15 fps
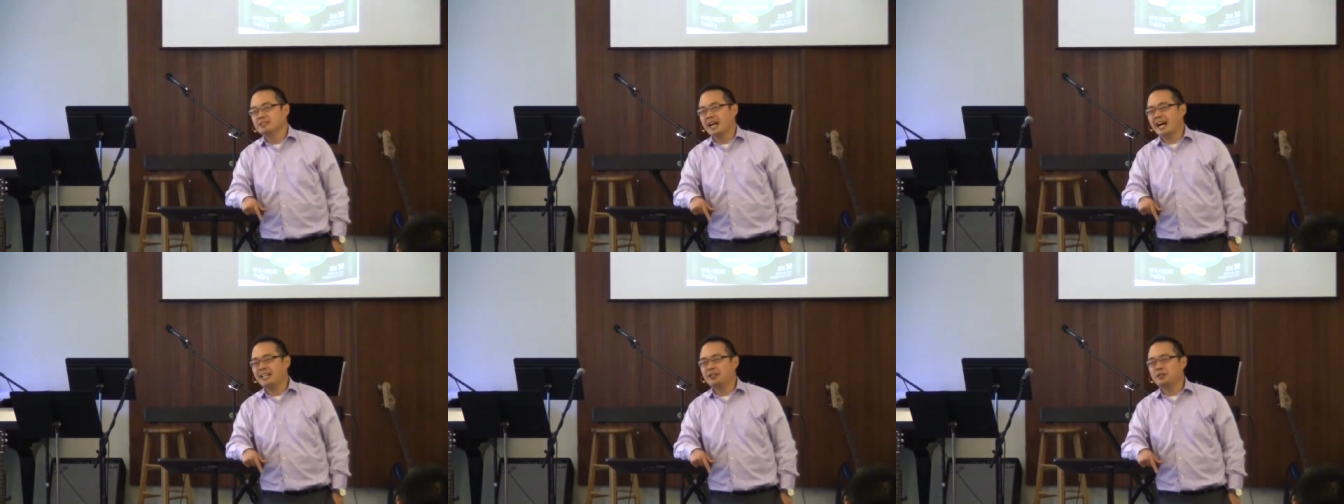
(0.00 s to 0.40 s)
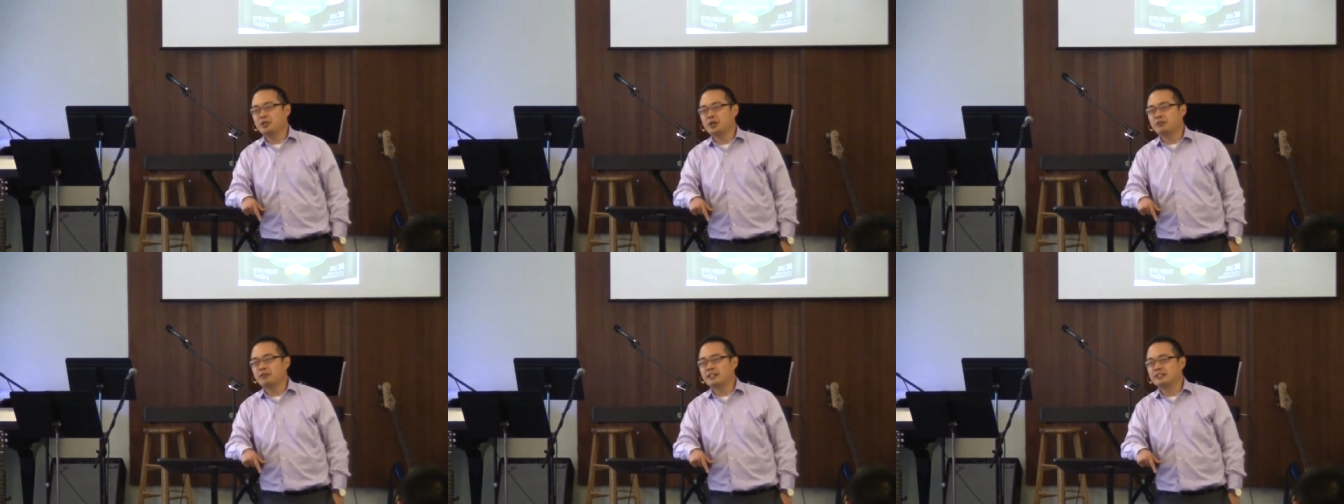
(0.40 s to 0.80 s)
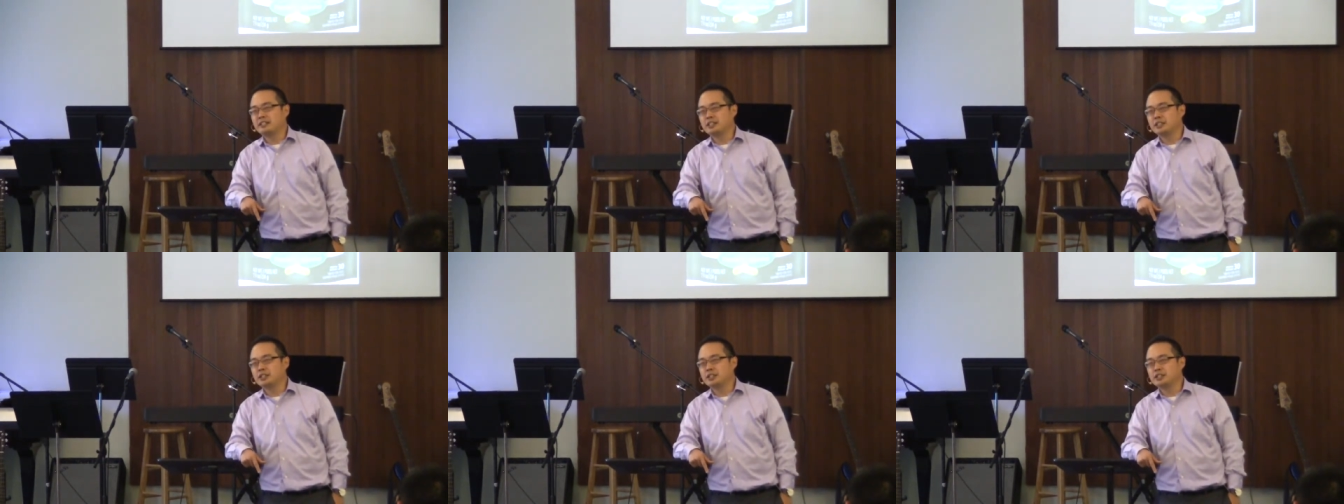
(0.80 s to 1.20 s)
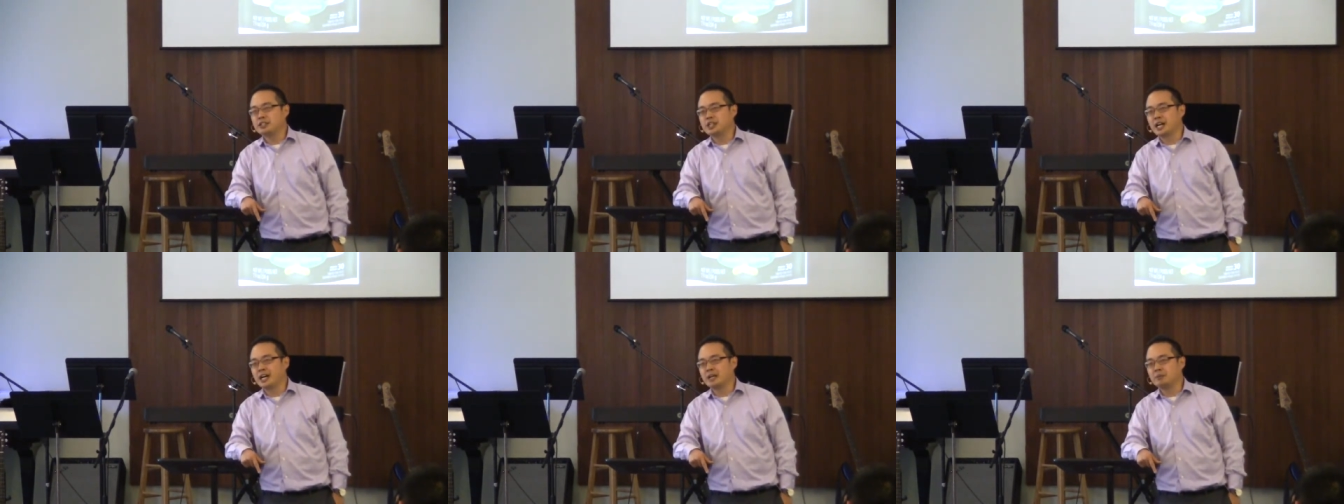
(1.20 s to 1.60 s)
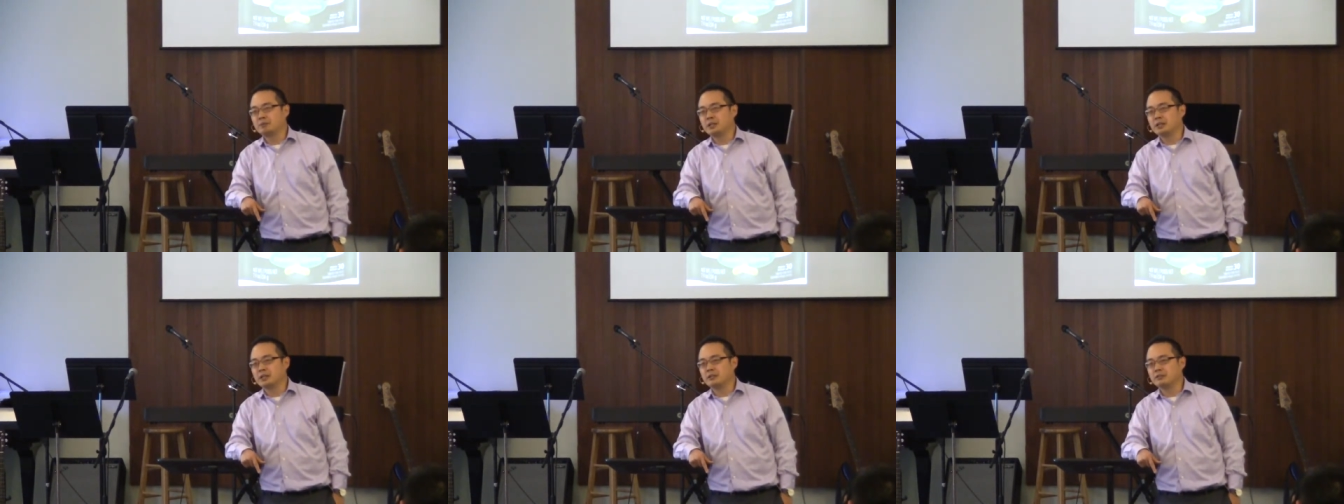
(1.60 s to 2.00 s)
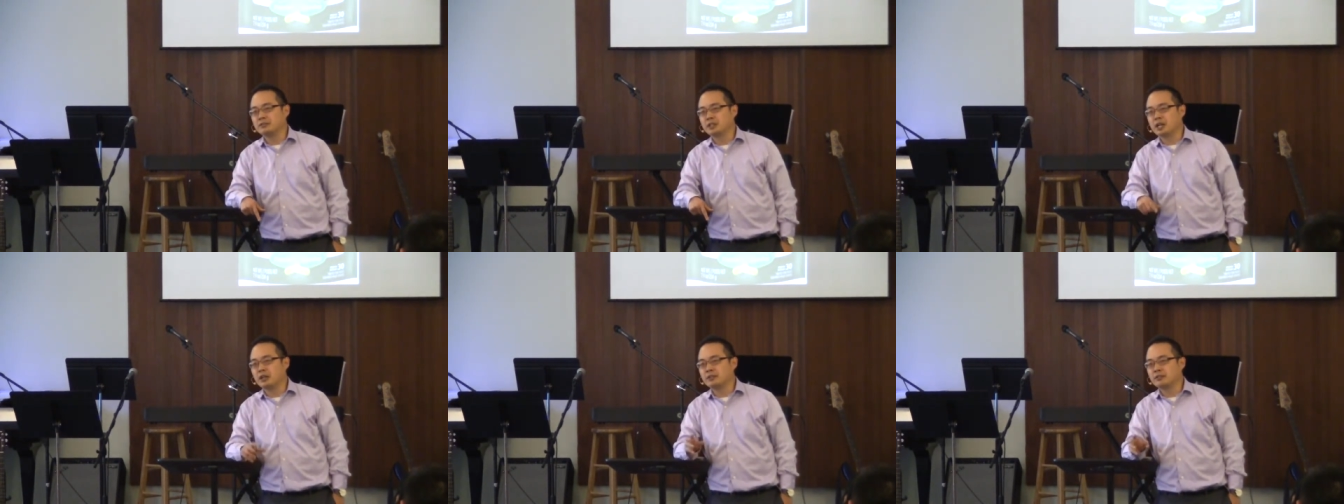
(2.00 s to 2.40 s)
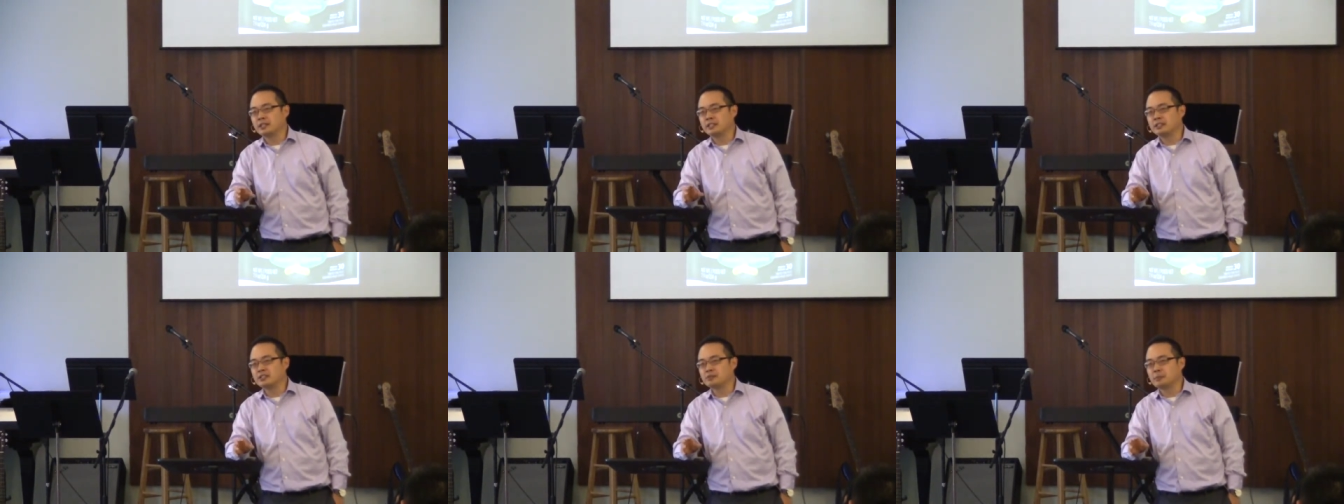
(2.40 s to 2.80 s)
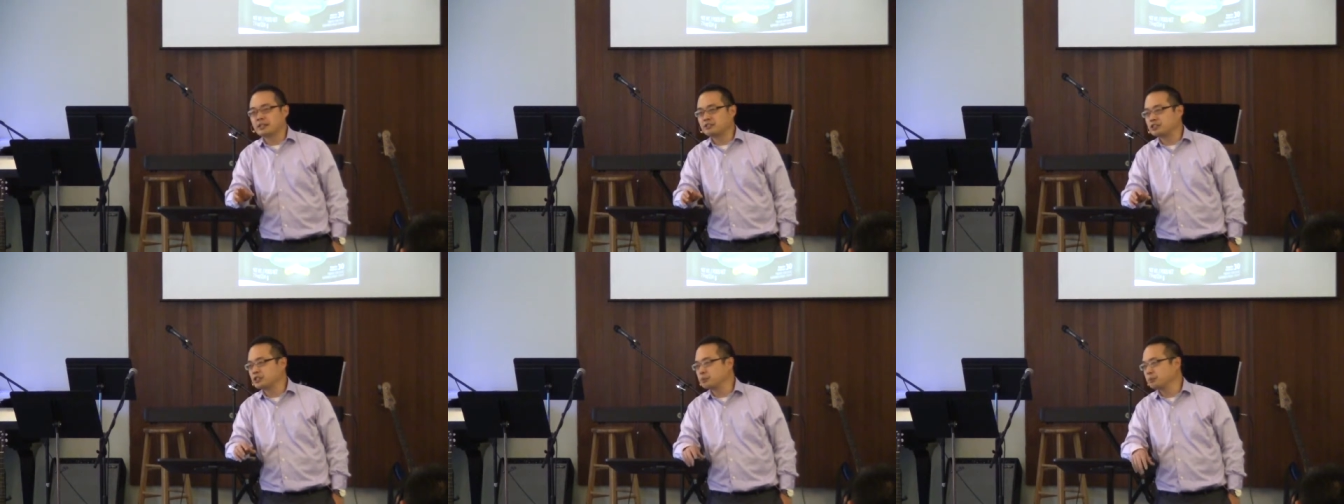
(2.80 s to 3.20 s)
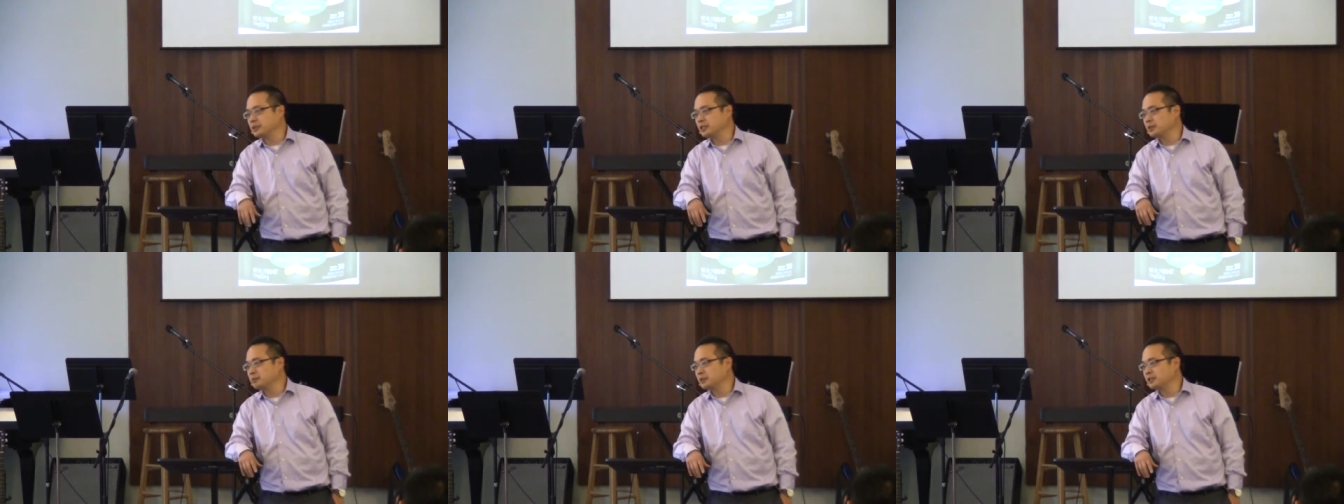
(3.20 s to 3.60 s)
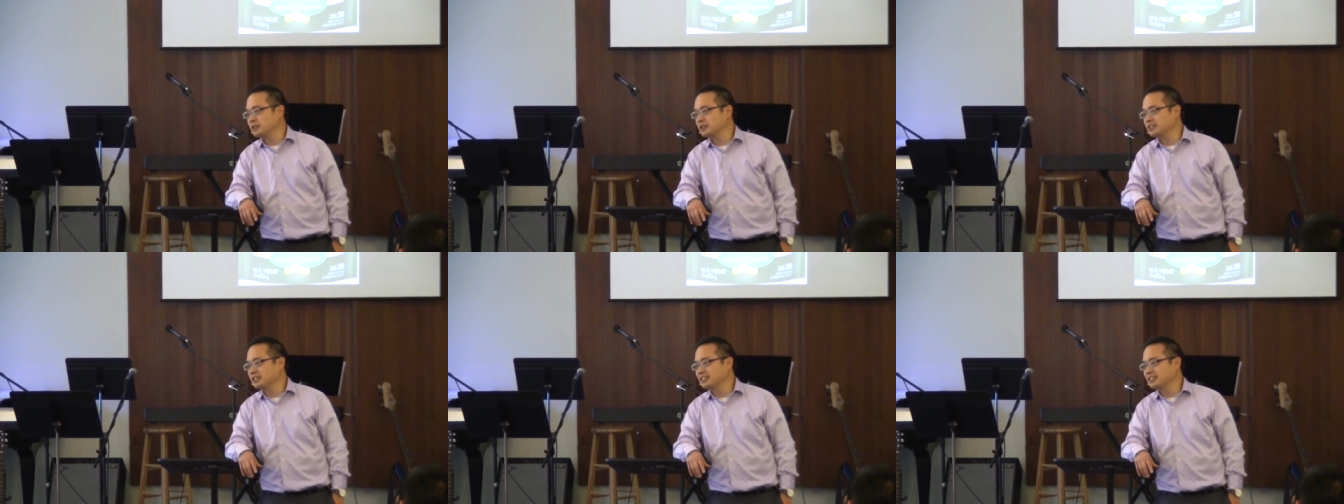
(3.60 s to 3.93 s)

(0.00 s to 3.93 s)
I don't know if I did a good job of covering this message in peanut butter.